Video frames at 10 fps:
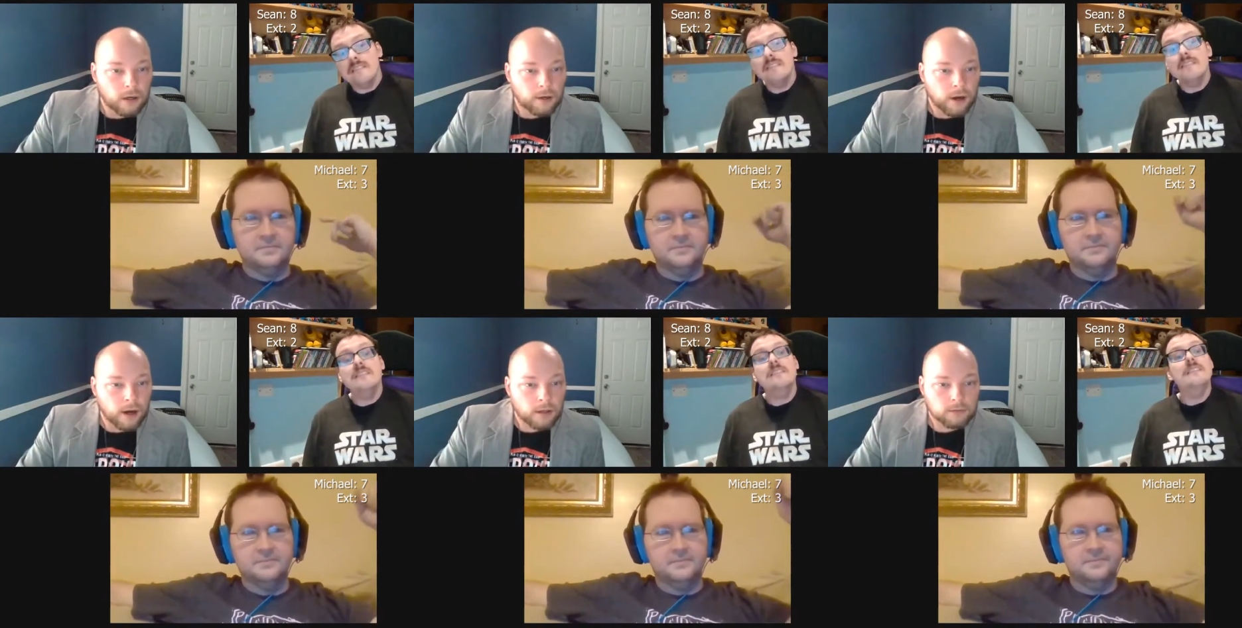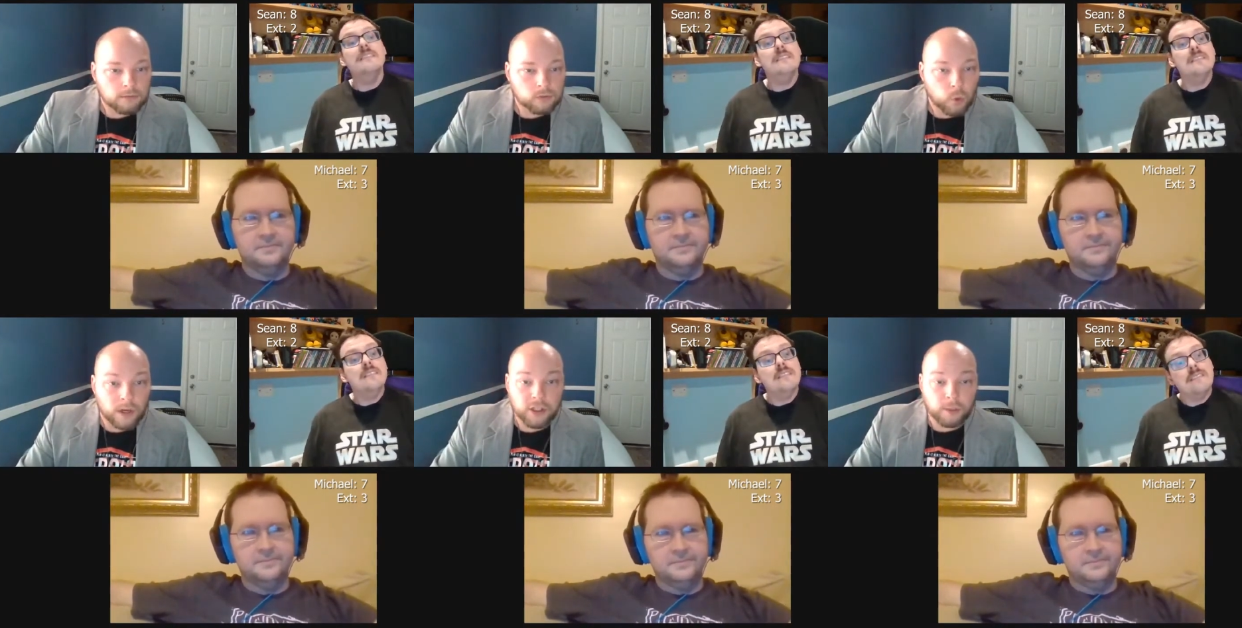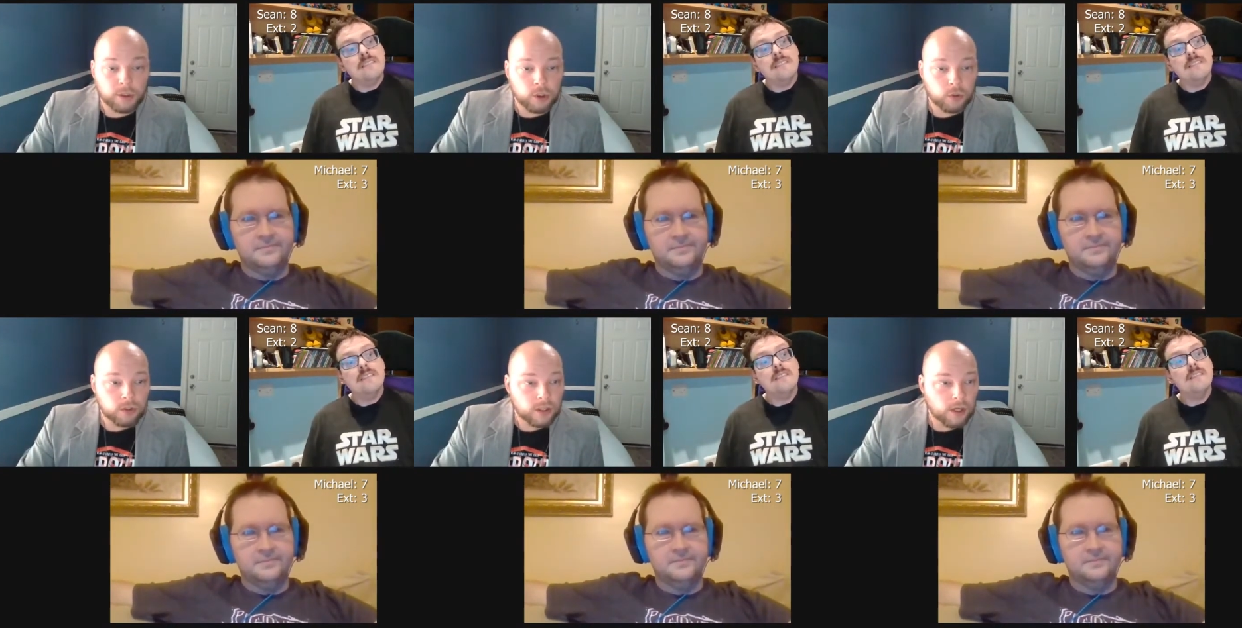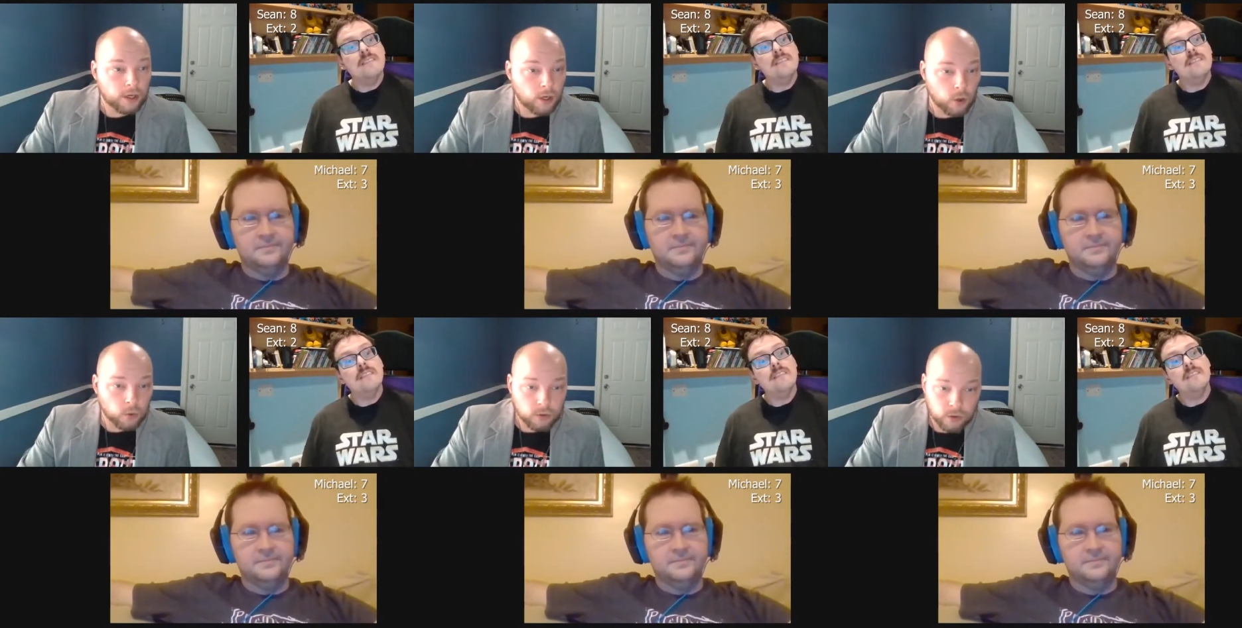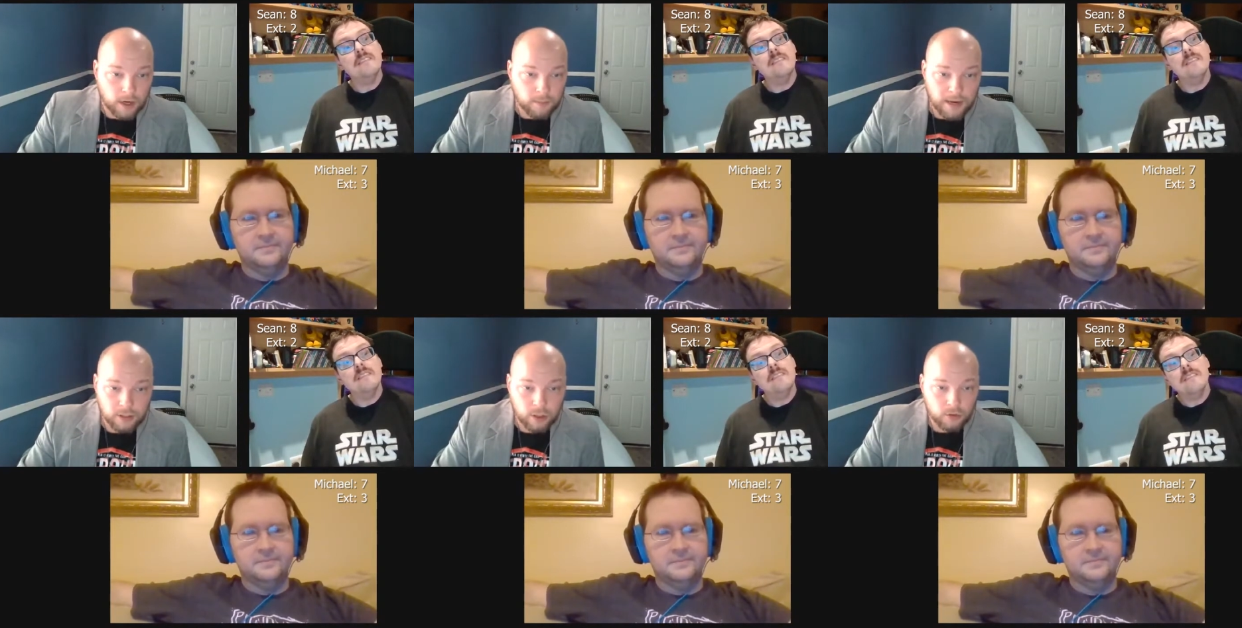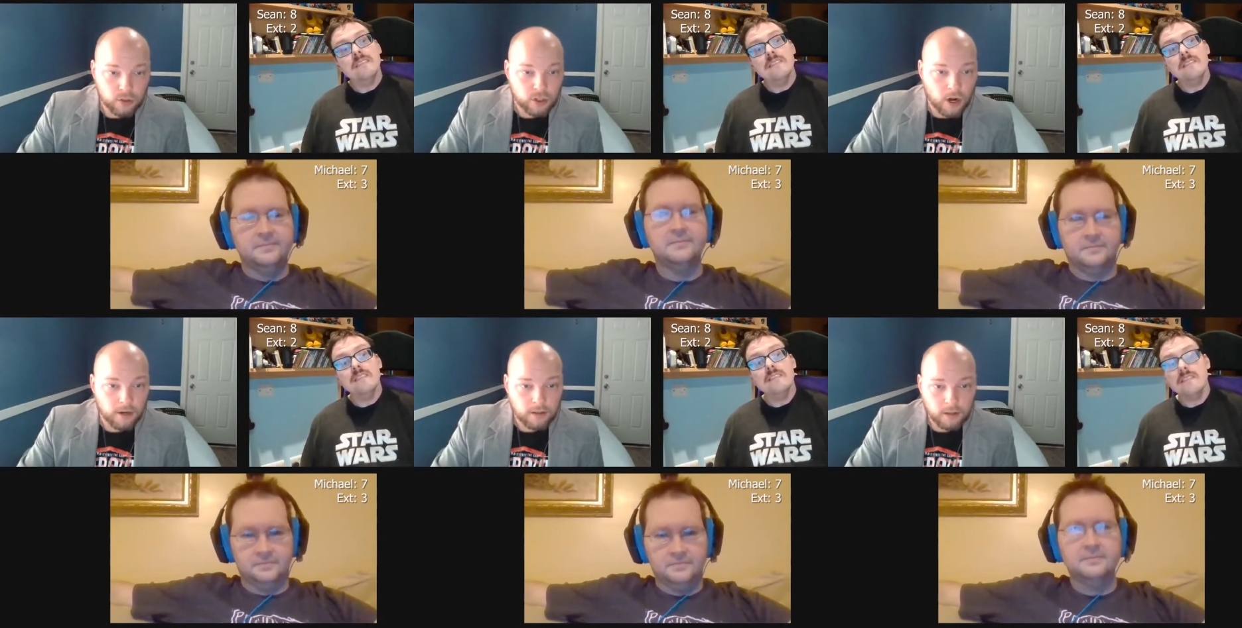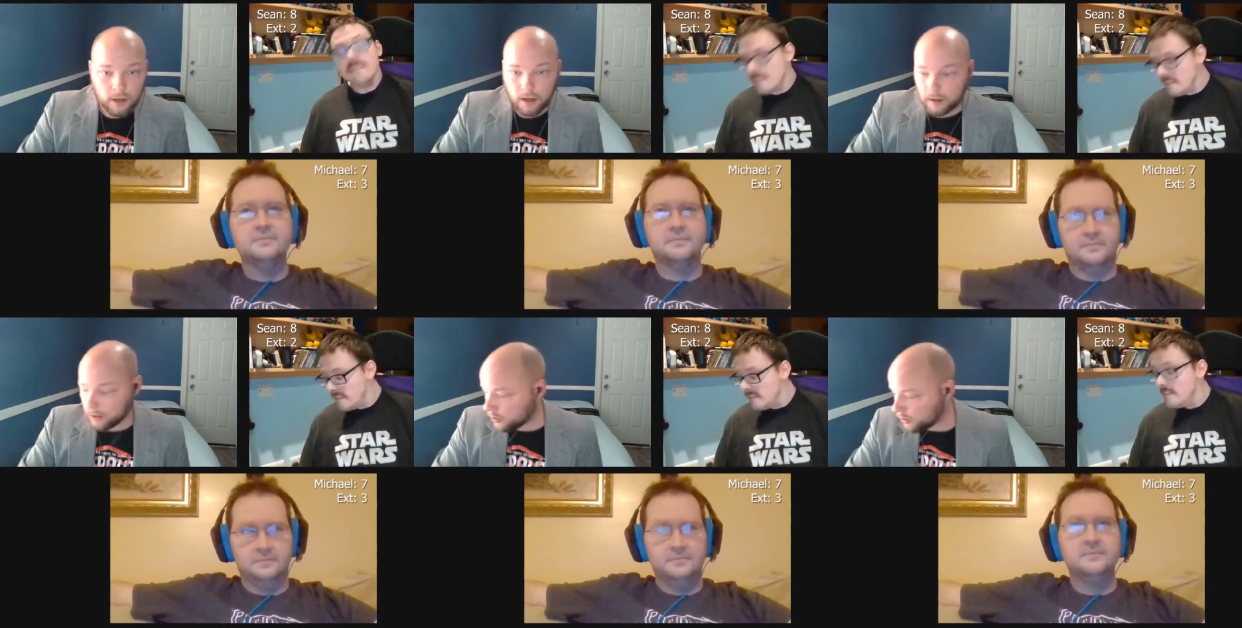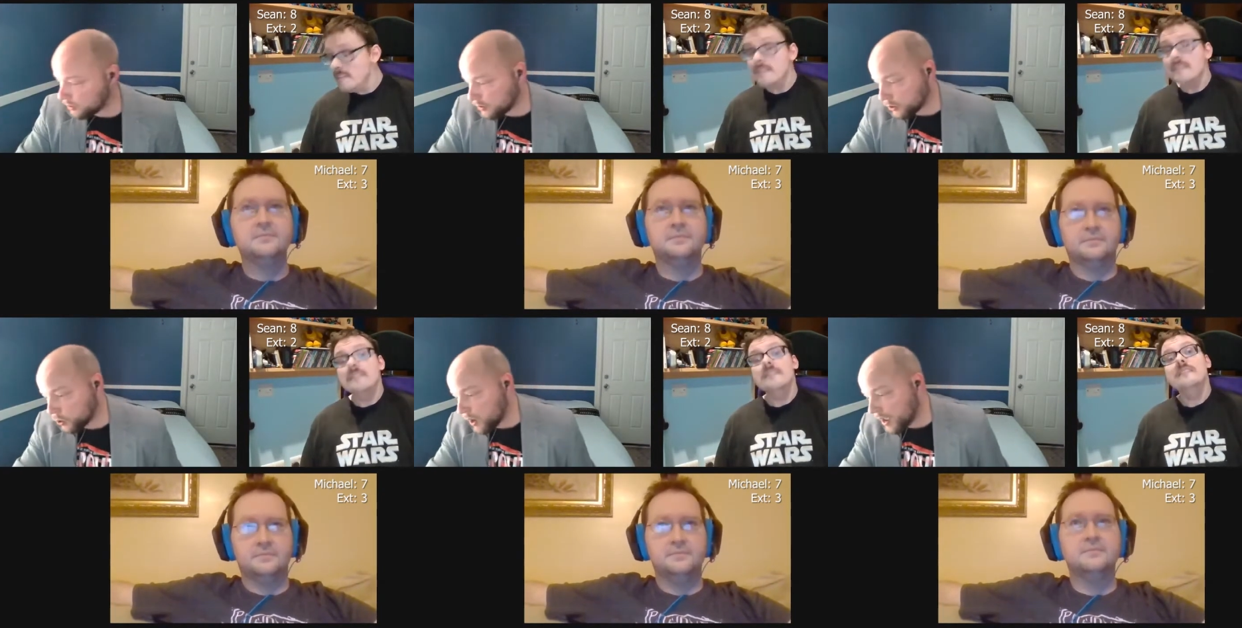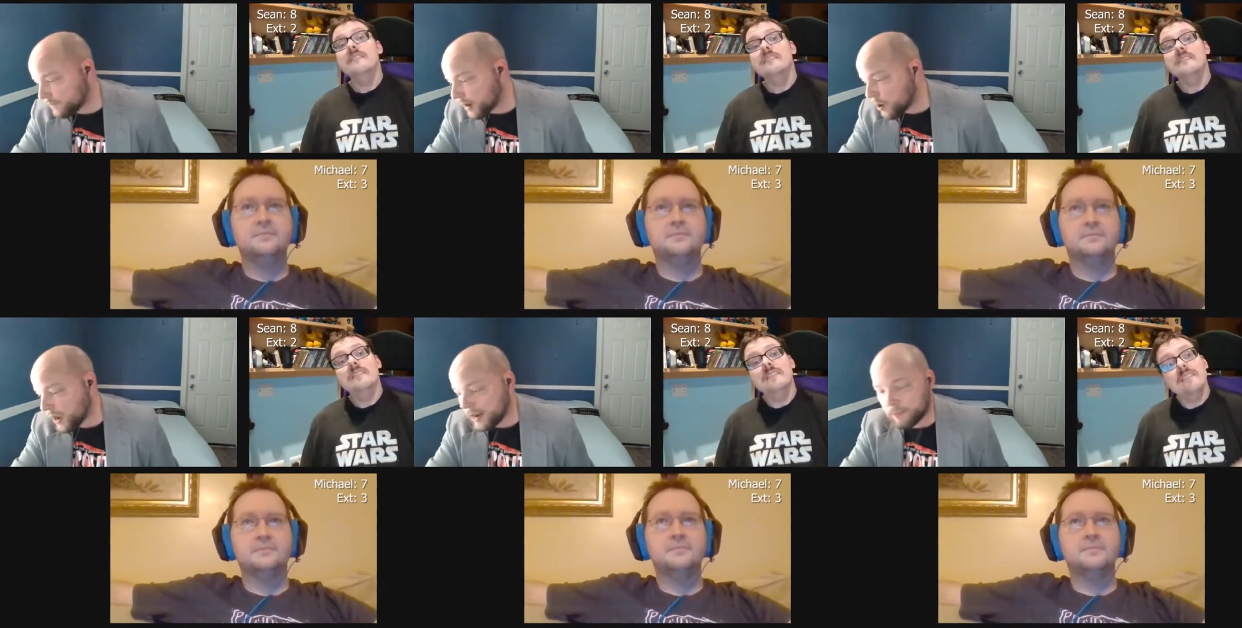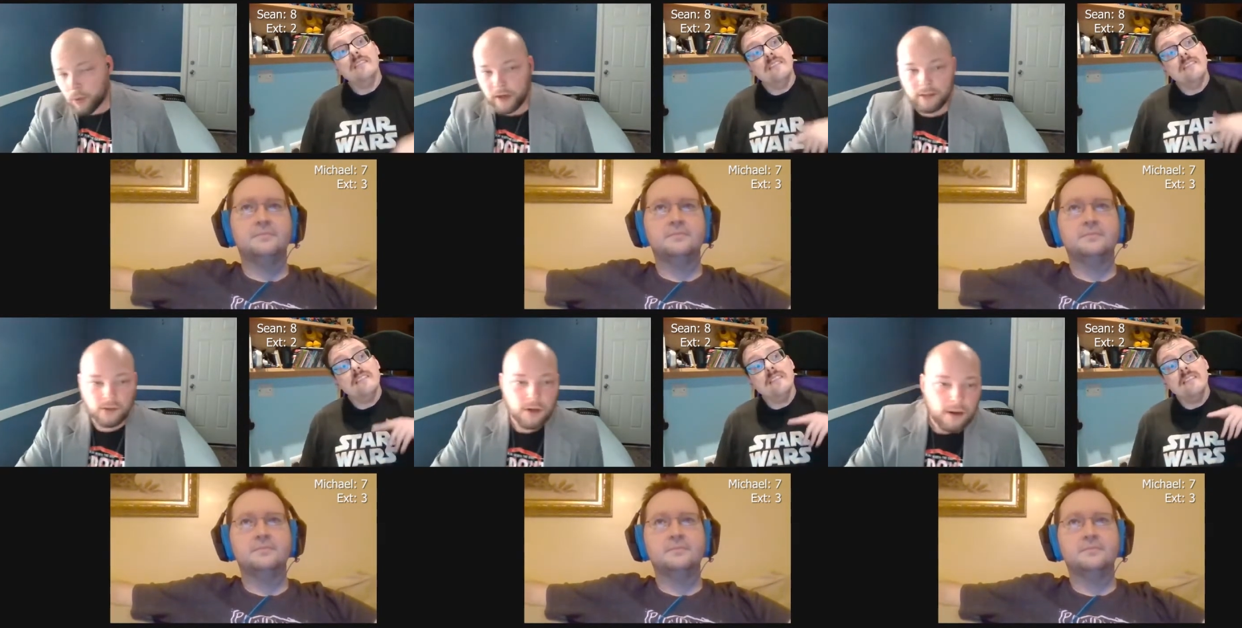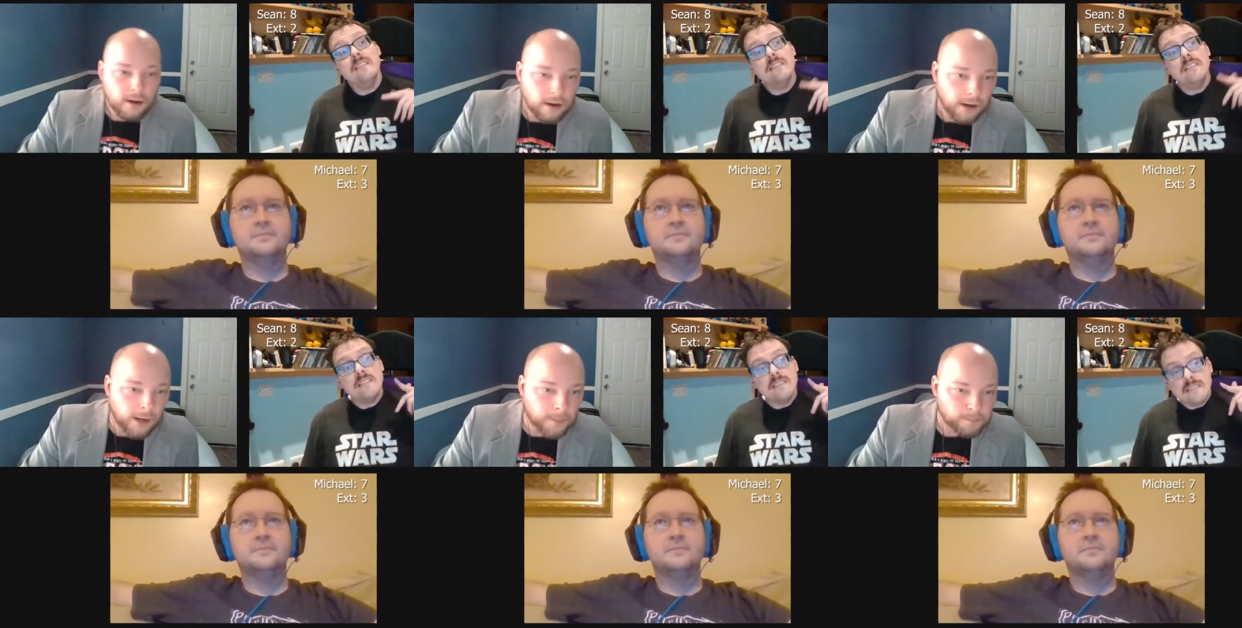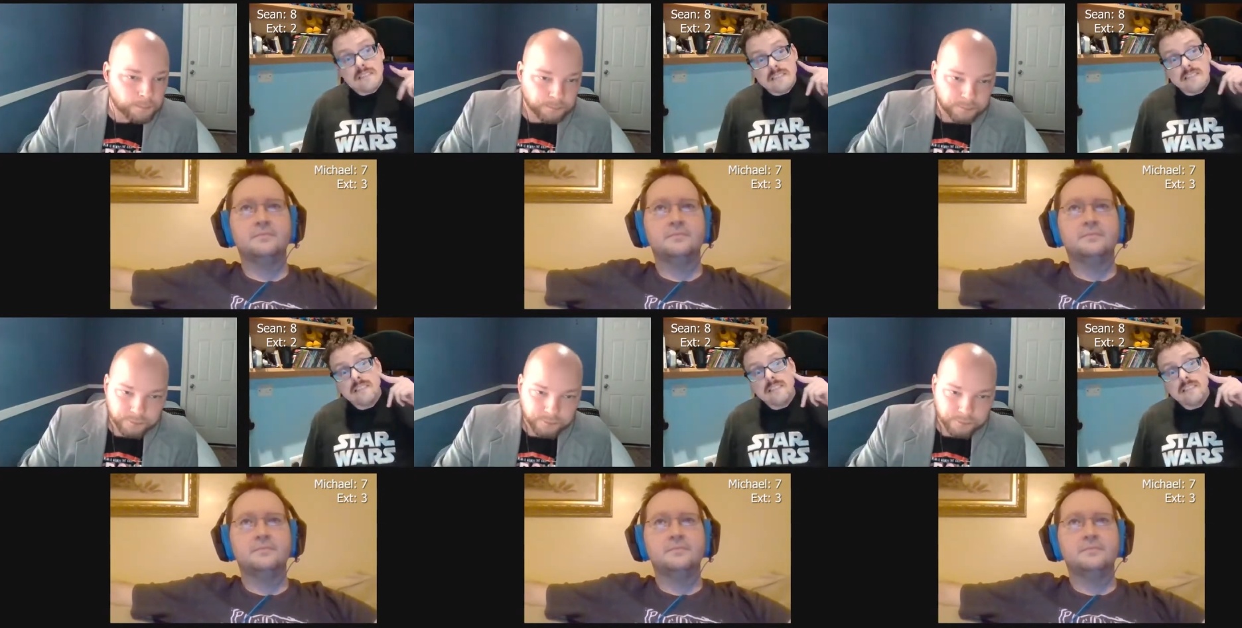Speaker 1: And uh, question number two is uh, going to go straight back to you, Sean. Uh, you have now eight points. Um,